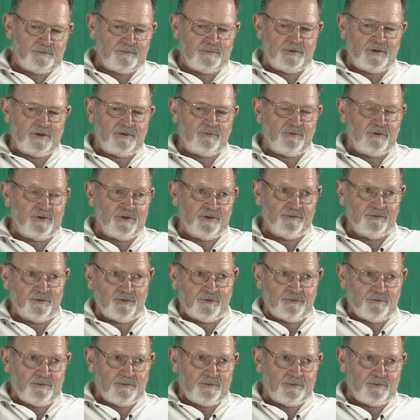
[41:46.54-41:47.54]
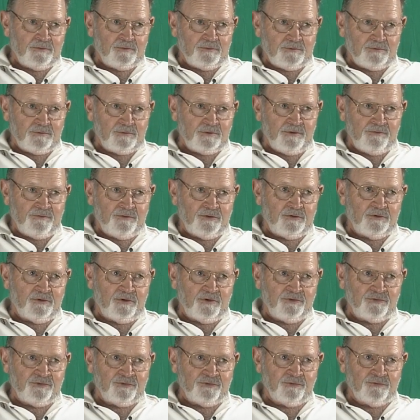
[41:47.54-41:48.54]
Uh, we lived, ac lived
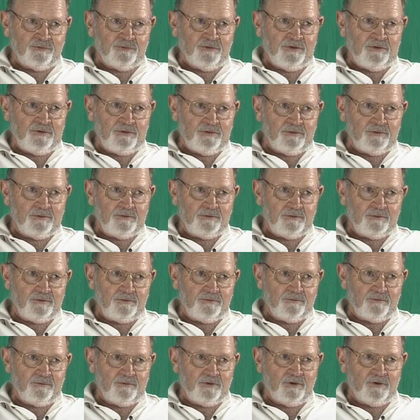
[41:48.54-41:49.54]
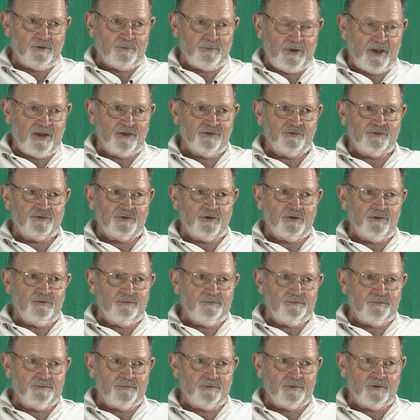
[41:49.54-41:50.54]
across the street on Mansel,
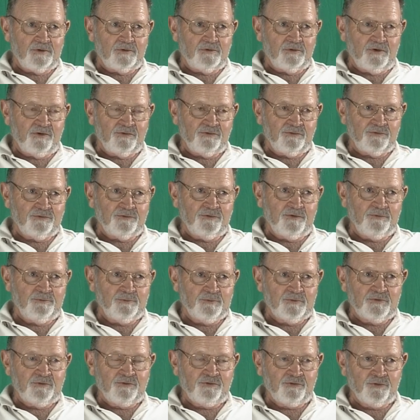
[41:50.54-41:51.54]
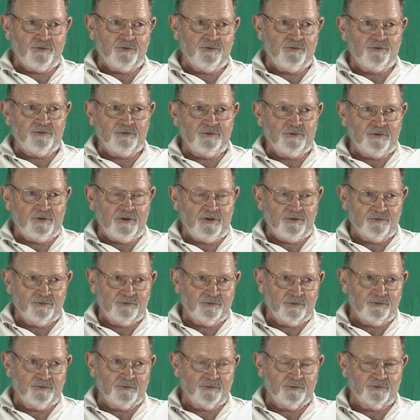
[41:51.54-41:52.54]
across the street from the church and, and
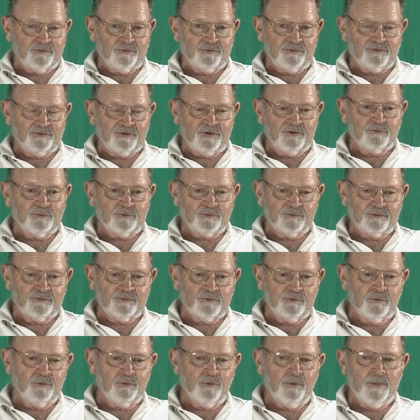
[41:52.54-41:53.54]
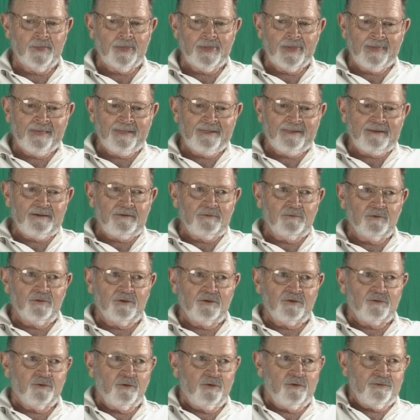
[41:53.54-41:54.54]
Central, Central School. Well,
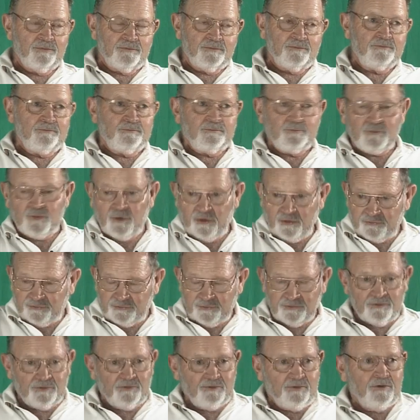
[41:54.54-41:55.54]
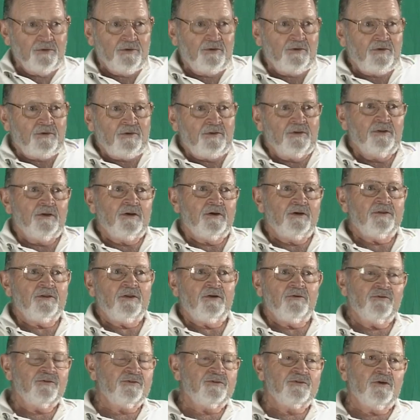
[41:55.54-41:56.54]
the north, north of the, uh,
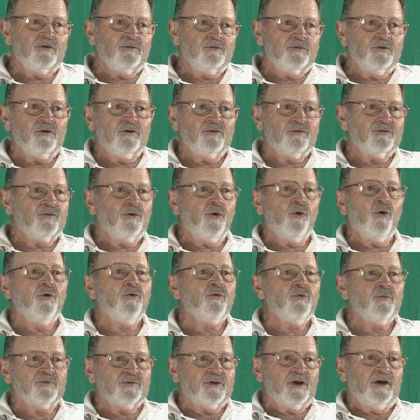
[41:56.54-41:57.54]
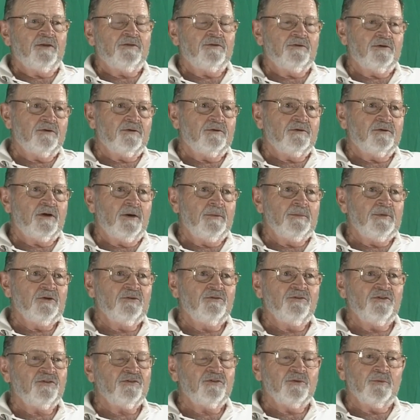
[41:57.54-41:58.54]
there, was no, there was no homes out there. I mean, it
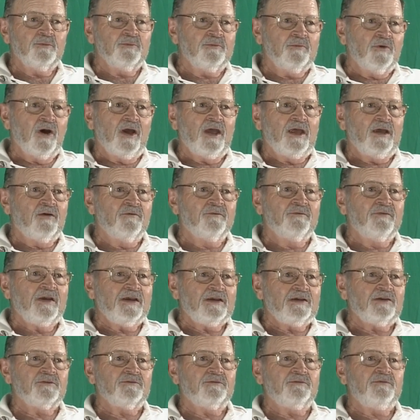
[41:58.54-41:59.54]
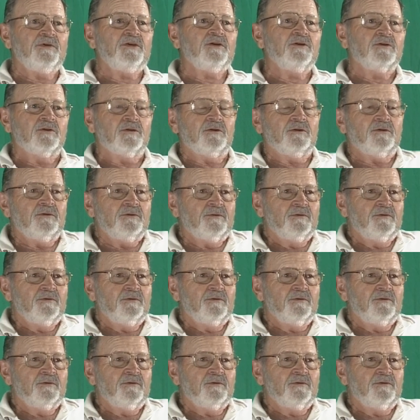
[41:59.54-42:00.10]
was just a, a vacant field.